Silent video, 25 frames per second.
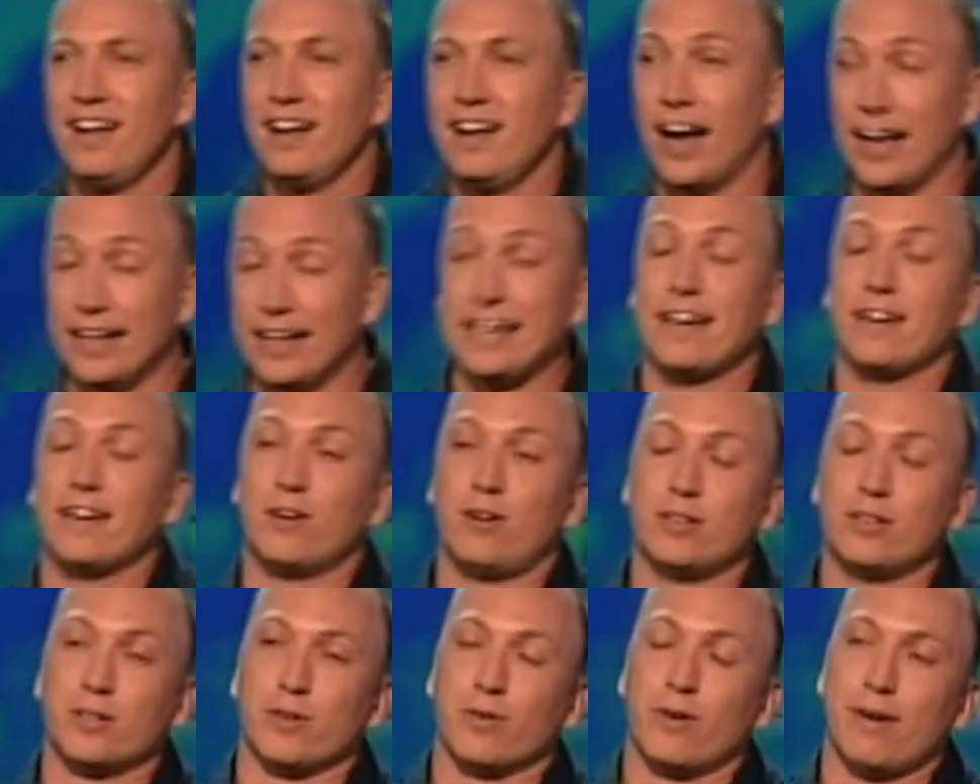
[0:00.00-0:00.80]
I date
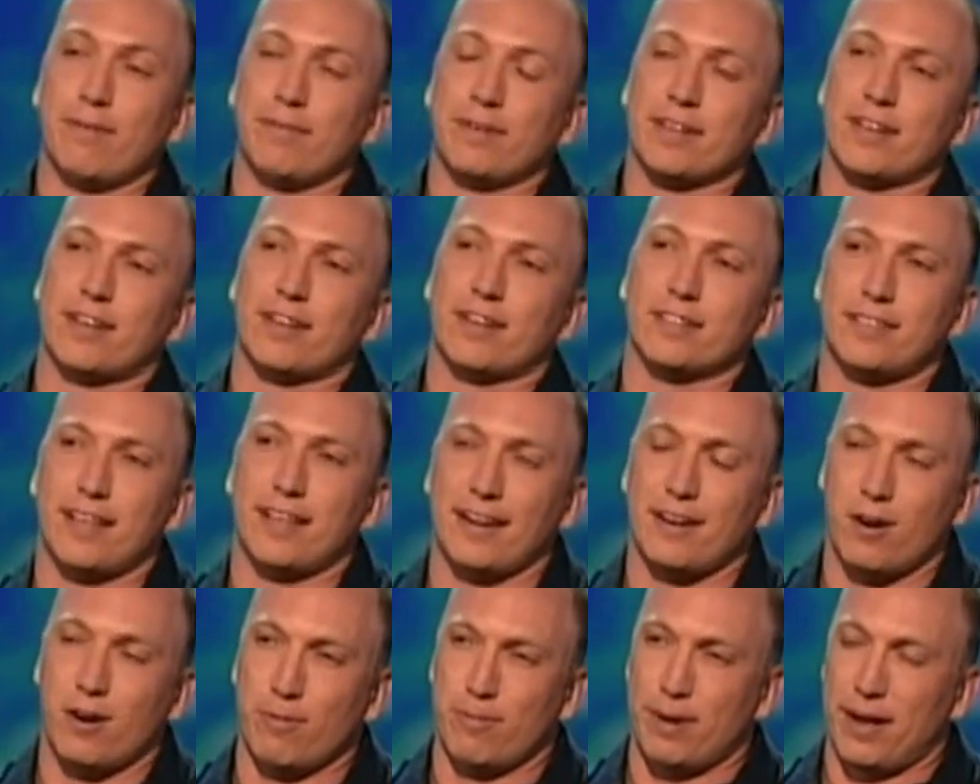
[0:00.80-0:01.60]
older women because
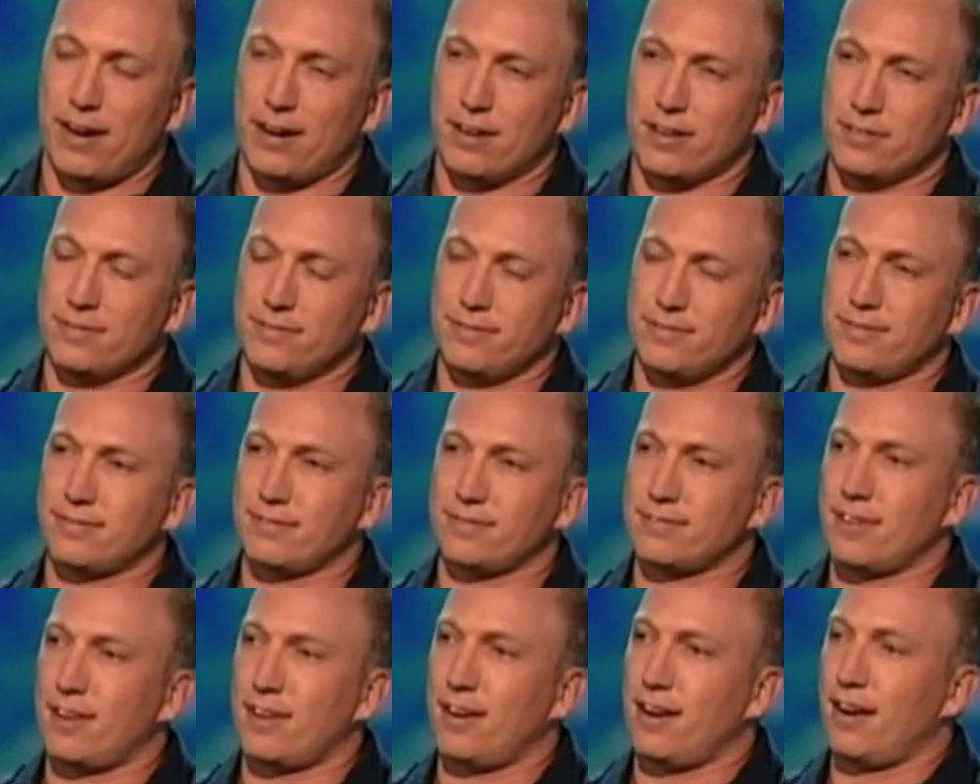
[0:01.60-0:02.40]
they know better.
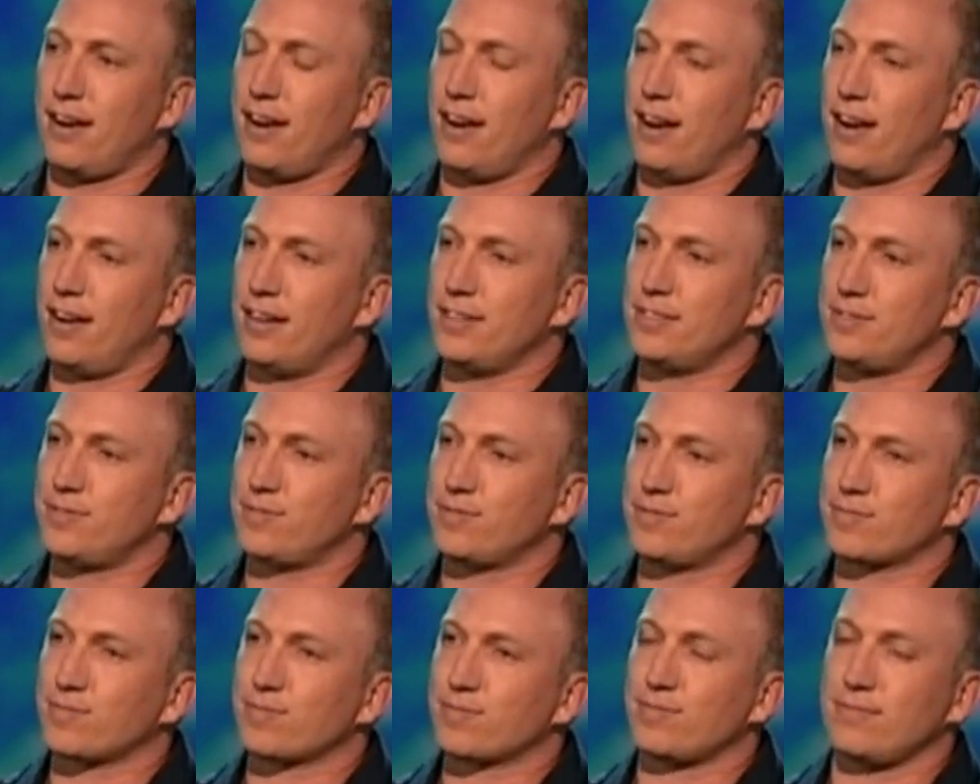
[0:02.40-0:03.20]

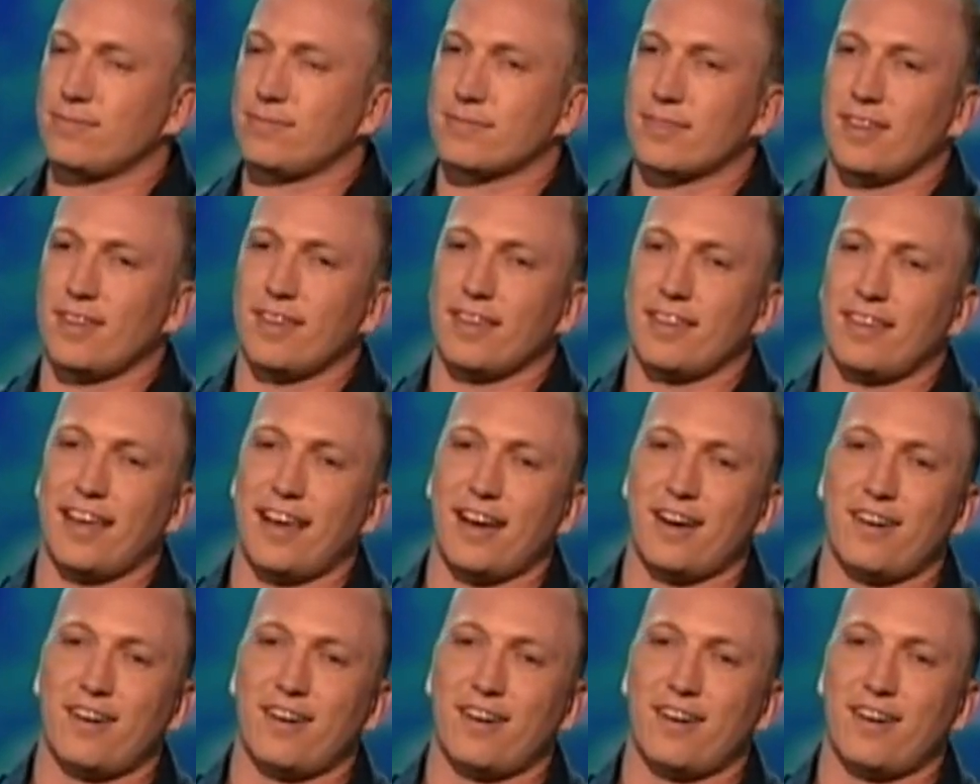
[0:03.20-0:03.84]
They